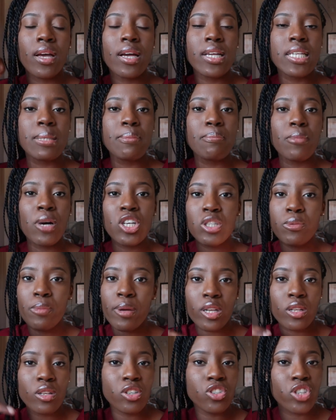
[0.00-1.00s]
as much
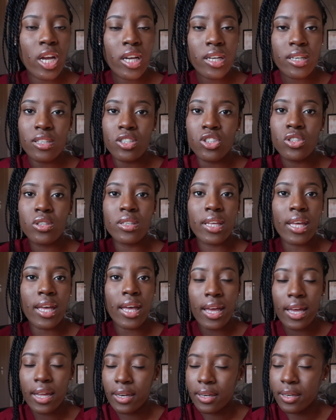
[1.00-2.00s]
medical jargon as you
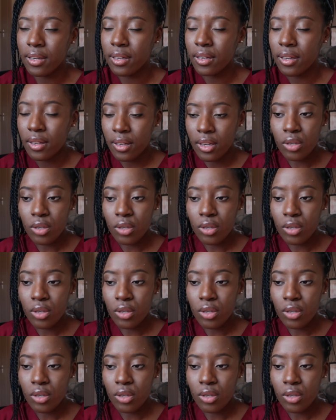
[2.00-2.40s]
can